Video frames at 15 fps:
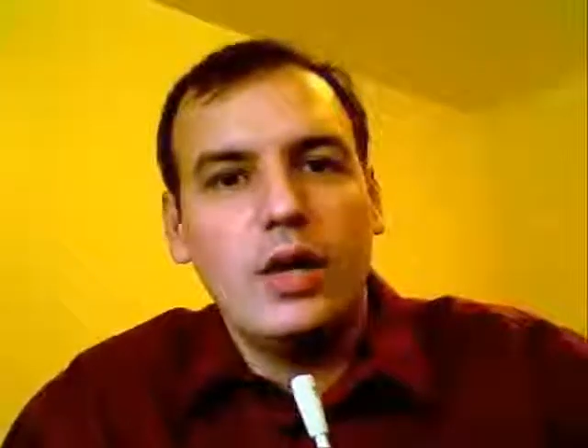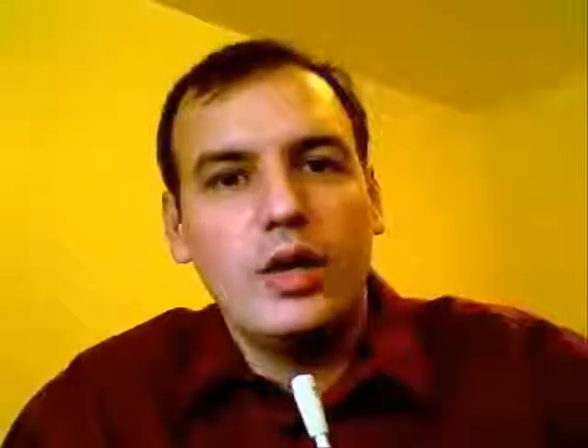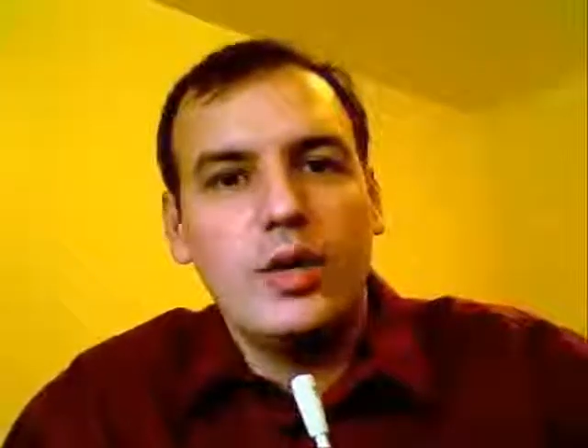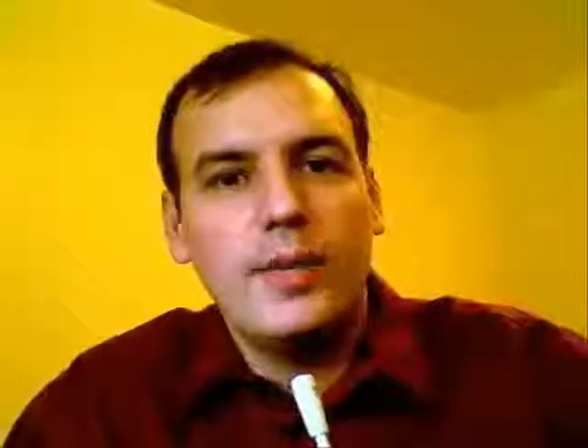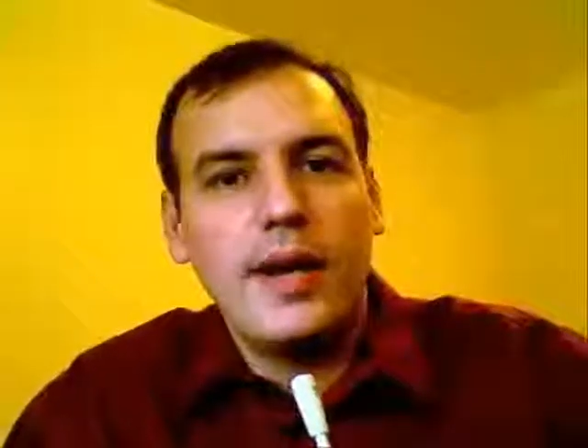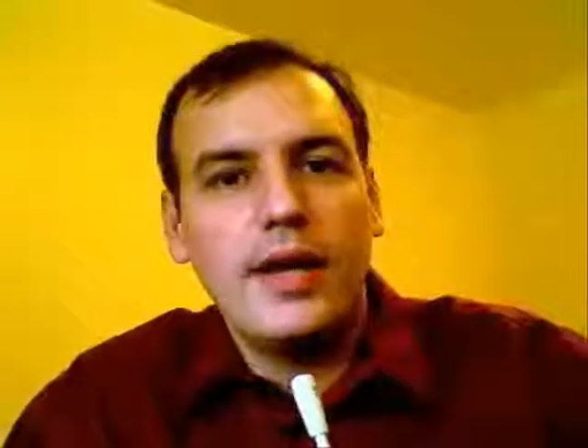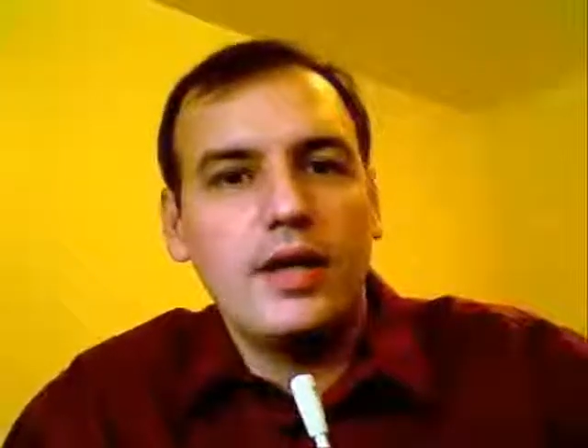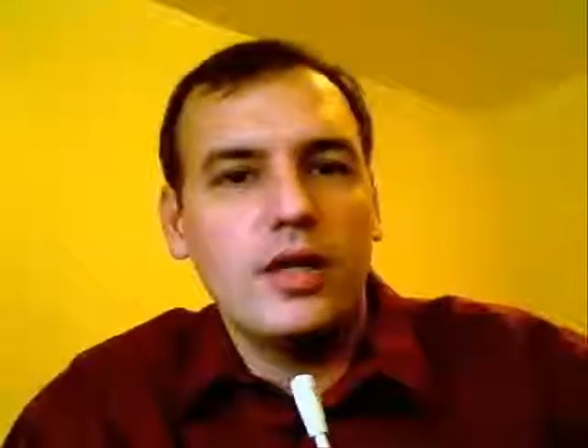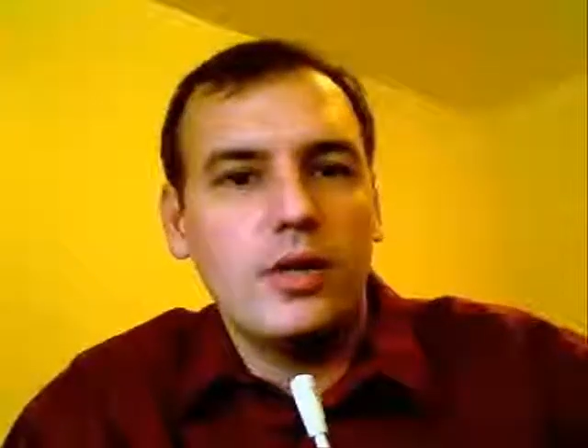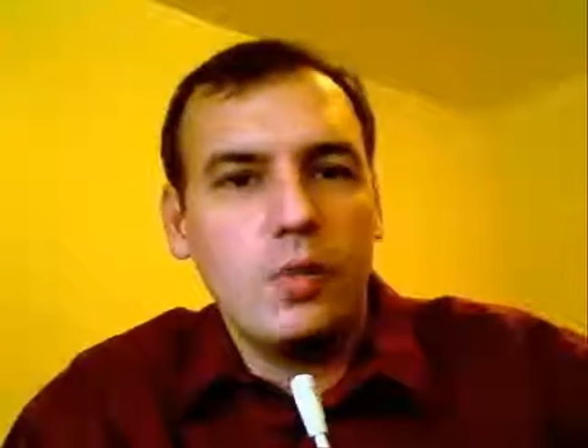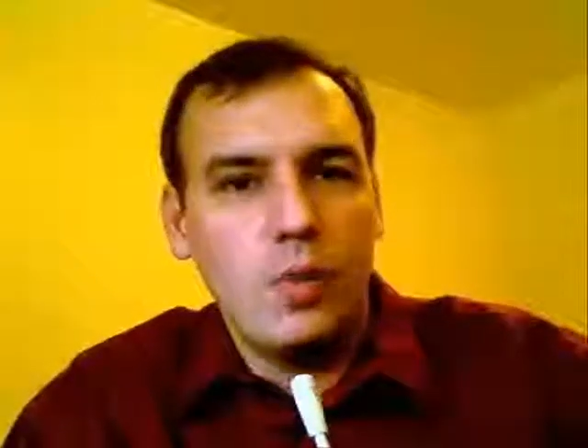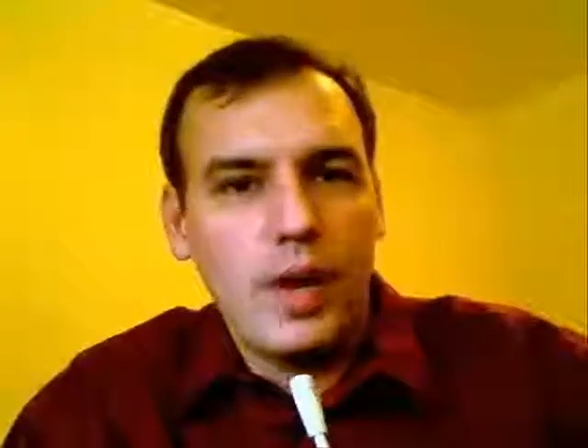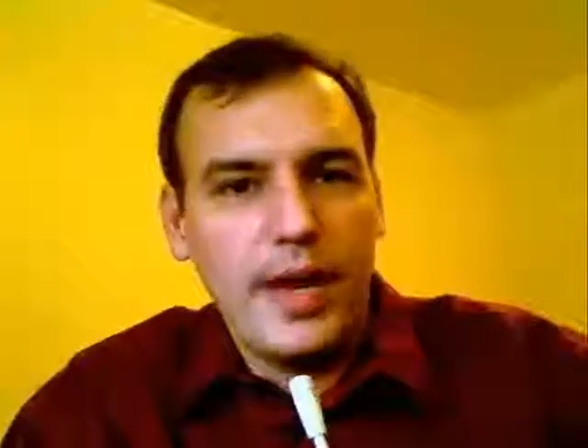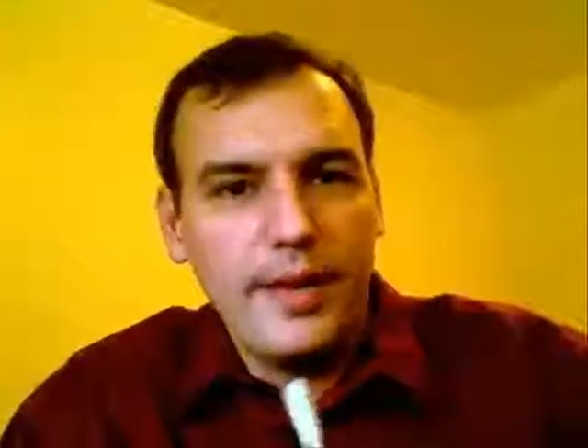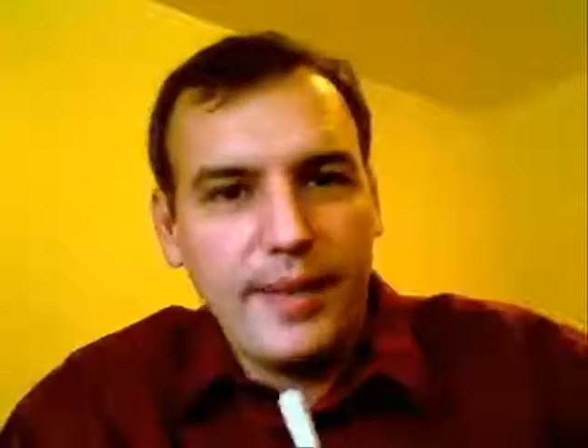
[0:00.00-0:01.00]
You might look
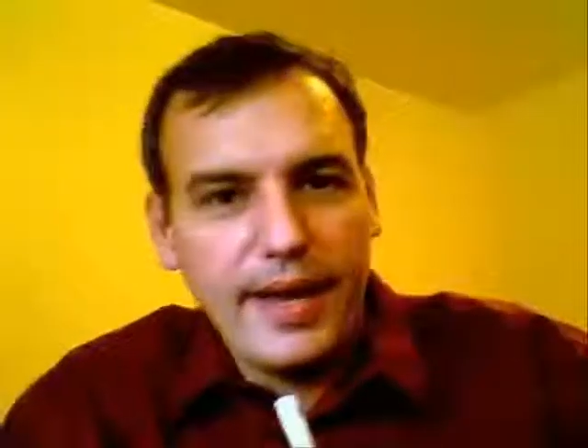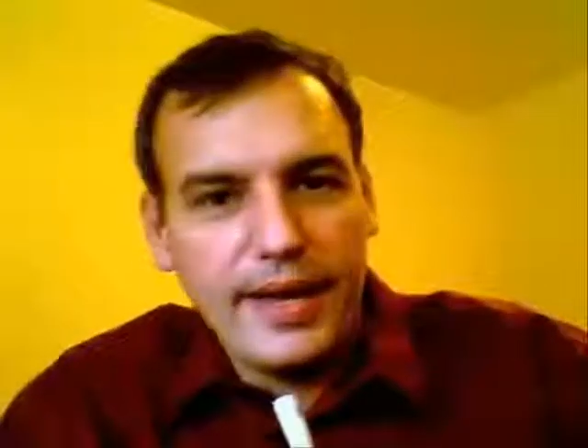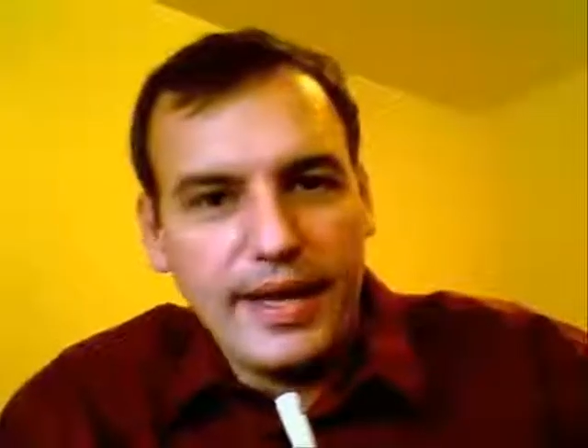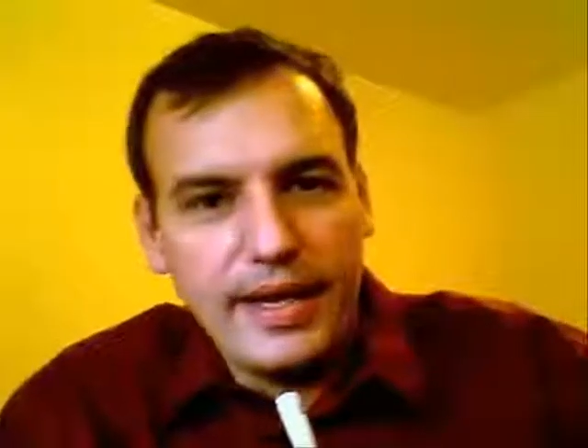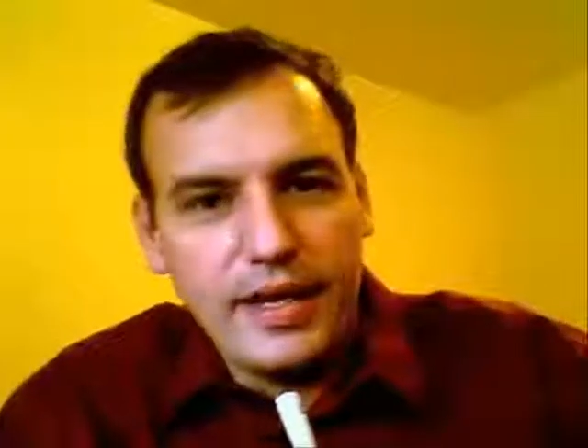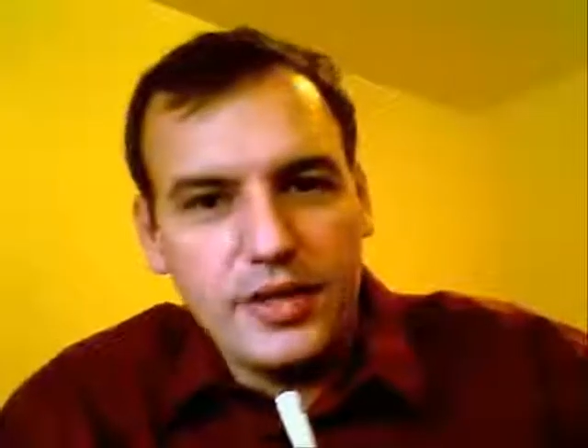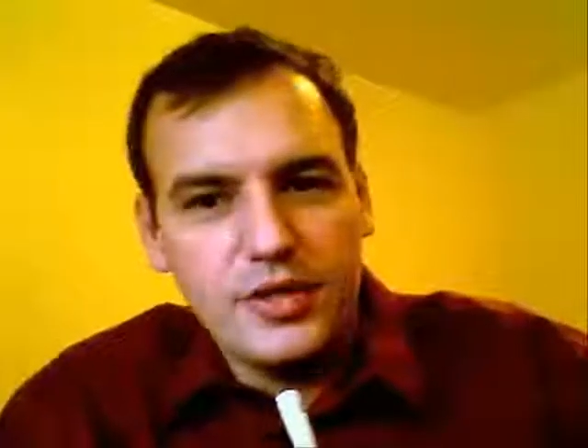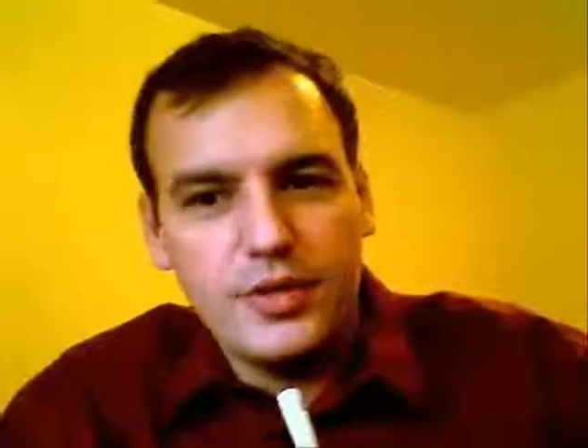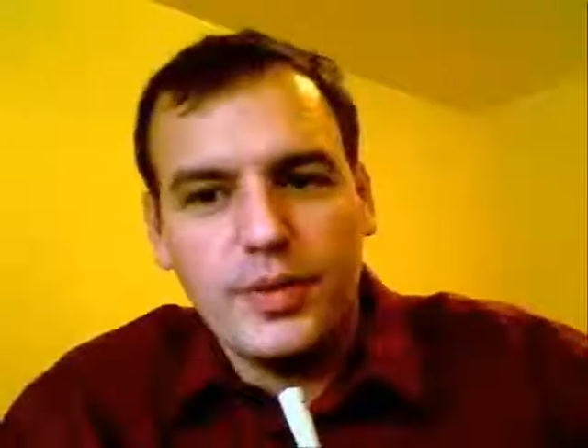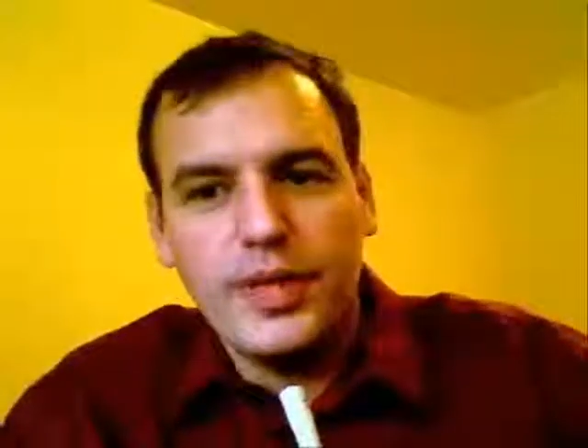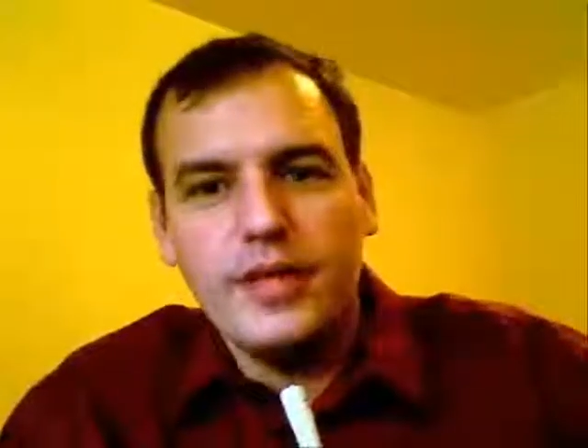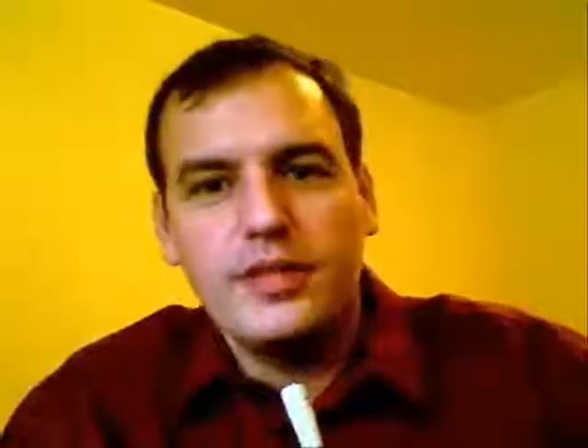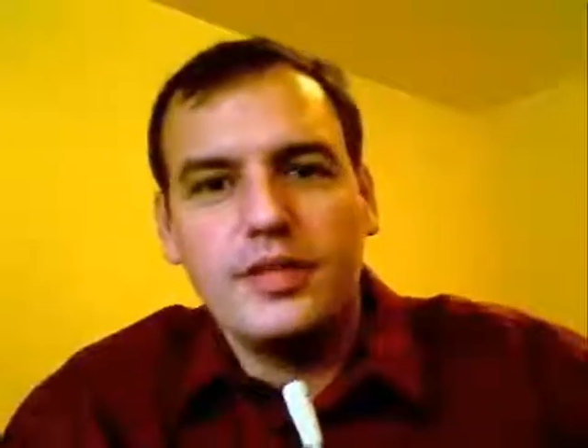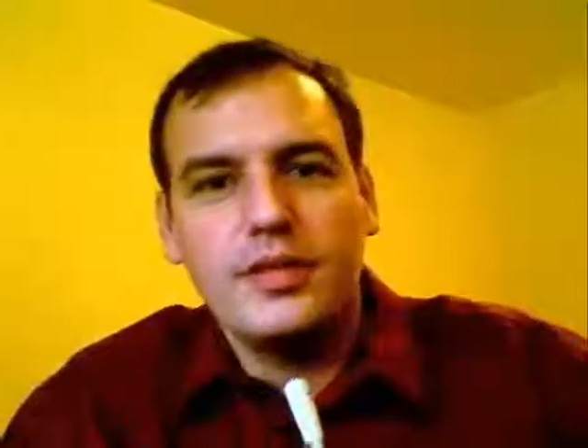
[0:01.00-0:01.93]
way back in history